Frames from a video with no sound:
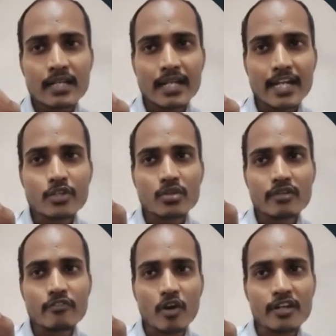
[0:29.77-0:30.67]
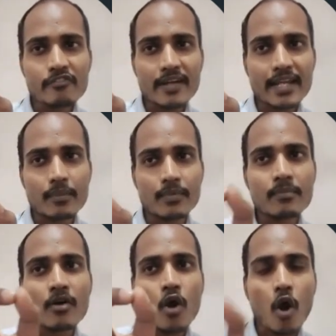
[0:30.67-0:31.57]
Relate to the 45
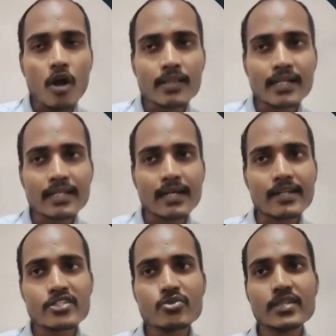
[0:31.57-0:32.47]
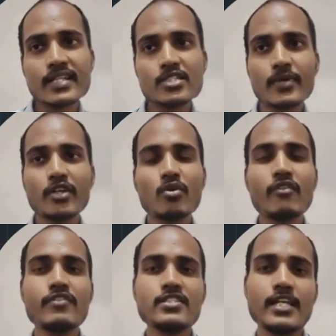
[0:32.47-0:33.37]
mm, all that arranged with the respective
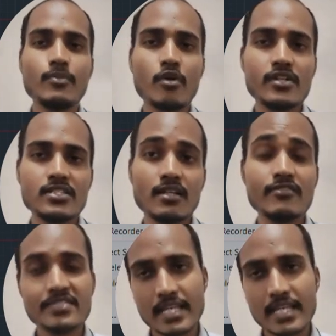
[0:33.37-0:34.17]
of its endpoint itself.